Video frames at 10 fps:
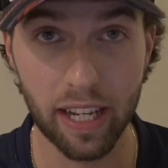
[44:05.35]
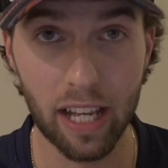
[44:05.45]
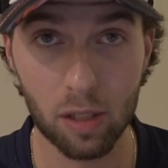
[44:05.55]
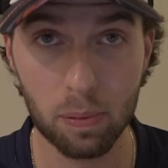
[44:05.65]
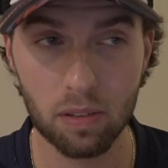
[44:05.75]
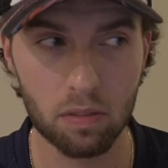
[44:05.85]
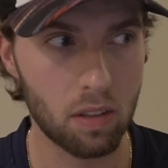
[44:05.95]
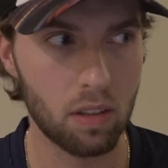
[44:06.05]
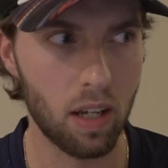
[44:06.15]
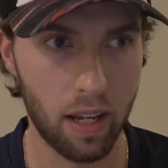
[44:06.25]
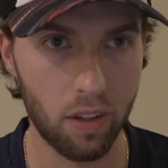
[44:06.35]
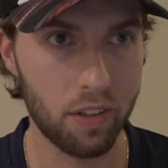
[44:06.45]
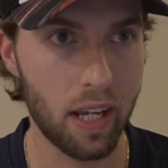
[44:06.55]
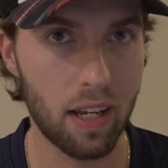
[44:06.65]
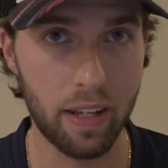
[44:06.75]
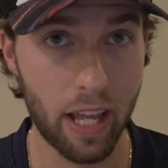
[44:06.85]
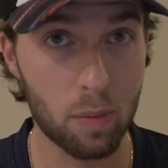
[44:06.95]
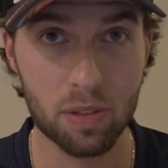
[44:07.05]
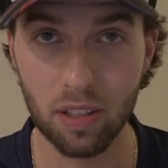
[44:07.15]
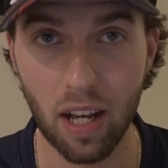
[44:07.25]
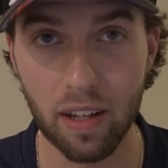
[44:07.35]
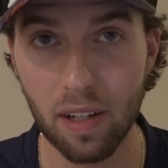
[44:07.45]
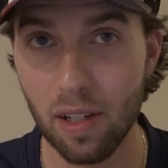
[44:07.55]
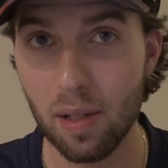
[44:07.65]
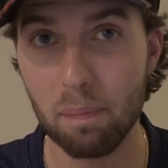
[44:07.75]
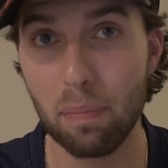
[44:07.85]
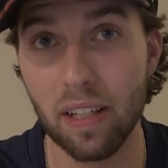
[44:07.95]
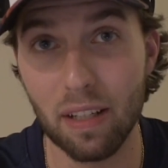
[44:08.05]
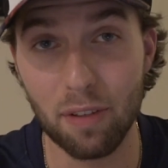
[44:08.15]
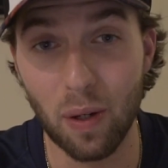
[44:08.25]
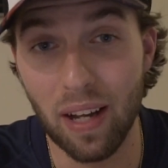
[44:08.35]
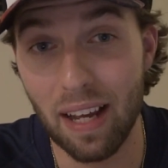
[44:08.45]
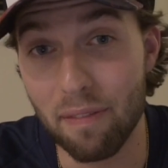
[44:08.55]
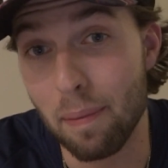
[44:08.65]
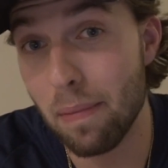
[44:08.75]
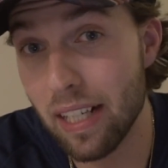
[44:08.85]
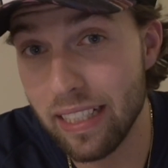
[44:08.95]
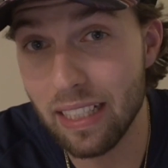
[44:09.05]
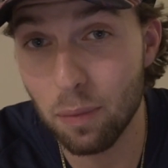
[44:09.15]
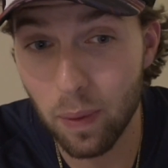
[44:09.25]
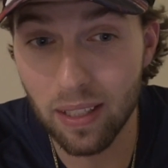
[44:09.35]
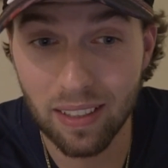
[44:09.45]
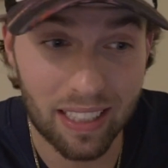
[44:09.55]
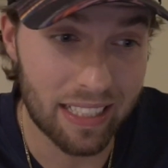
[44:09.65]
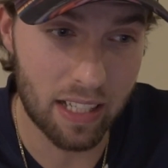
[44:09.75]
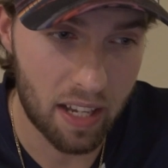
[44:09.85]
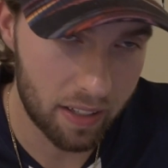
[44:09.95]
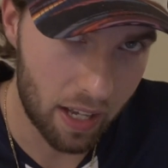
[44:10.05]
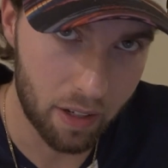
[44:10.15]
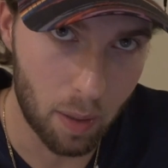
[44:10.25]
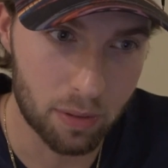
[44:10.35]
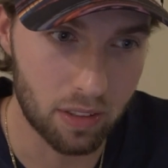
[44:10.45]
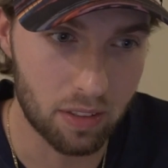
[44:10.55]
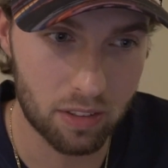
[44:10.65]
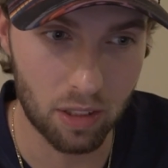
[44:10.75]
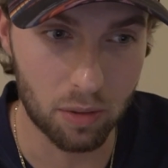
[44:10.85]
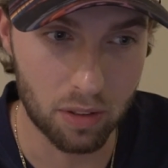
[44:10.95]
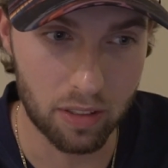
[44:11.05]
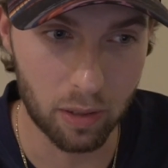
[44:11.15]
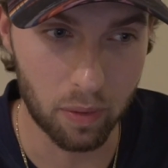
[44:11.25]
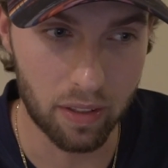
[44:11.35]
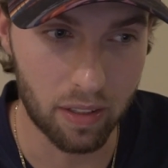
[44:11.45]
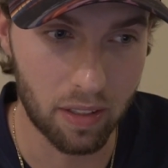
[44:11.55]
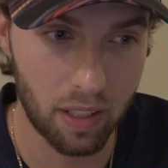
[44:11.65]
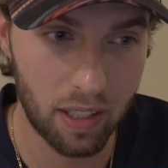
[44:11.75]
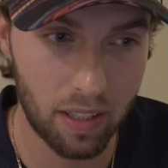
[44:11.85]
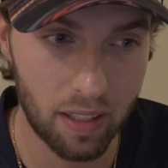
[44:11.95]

Does it help? Hell yeah, it helps a lot. But if you don't have the money, well, it's kind of not an option. So deal with it.